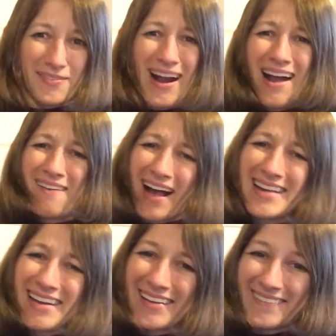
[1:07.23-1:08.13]
Wow, I
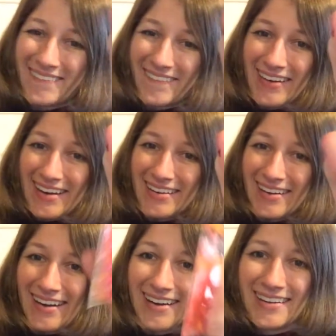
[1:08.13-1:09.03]
can read,
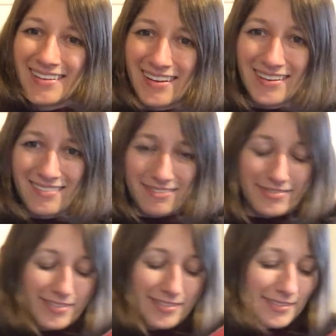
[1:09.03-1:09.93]
guys. I,
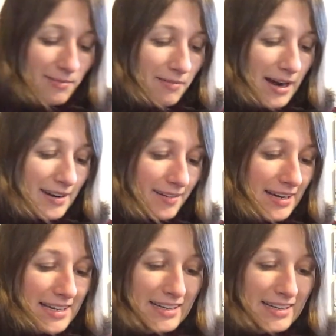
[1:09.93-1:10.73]
wow.